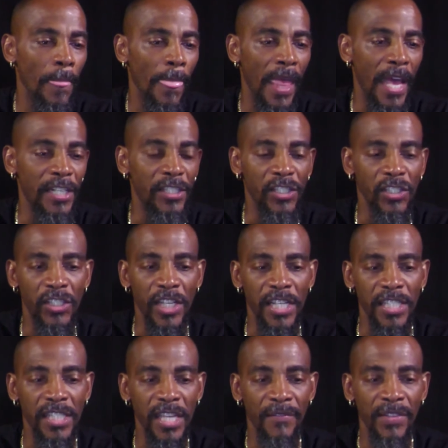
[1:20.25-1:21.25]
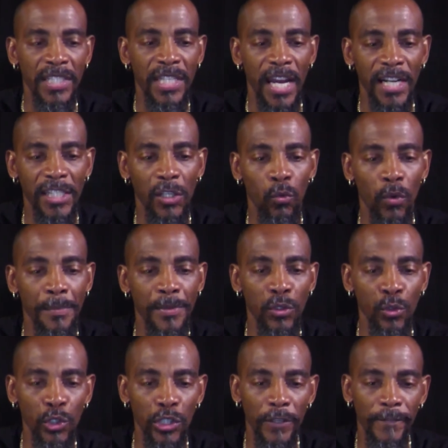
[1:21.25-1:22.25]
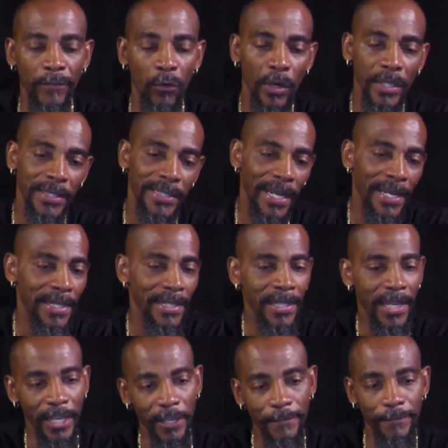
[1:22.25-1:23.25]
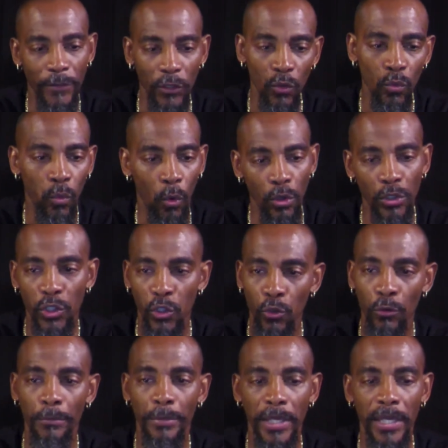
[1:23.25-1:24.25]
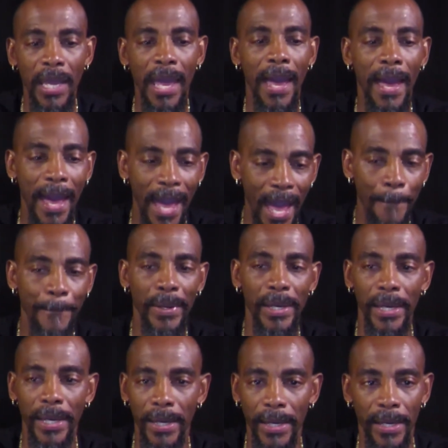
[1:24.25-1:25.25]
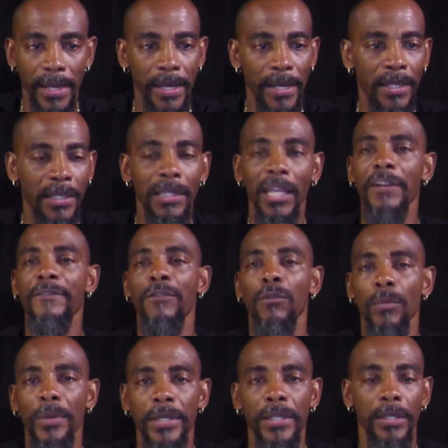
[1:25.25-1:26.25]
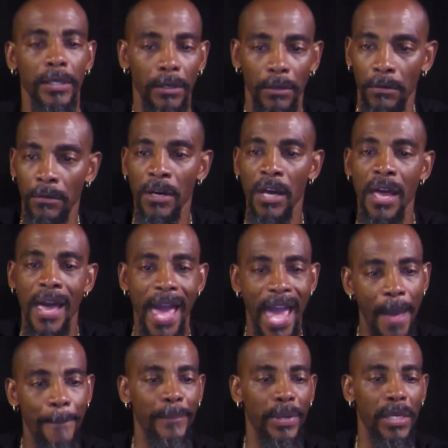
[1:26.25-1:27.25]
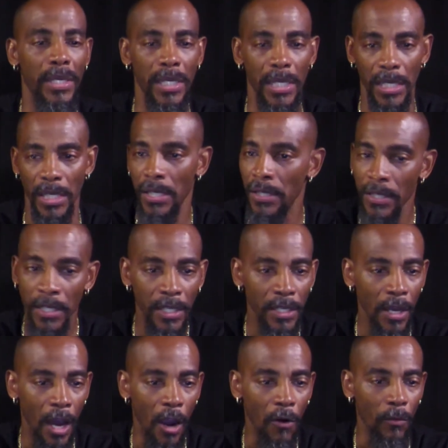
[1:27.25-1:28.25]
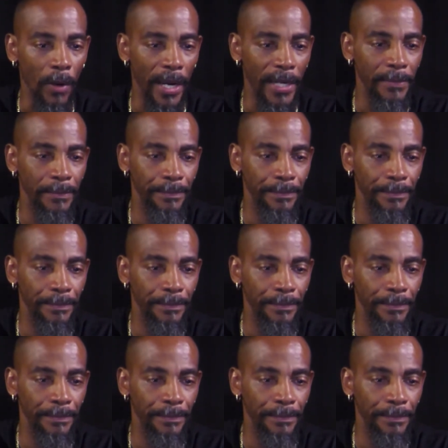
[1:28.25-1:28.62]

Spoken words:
And she says 7 toxic women you should avoid dating if you want to be happy. Like for real. Happy. All right.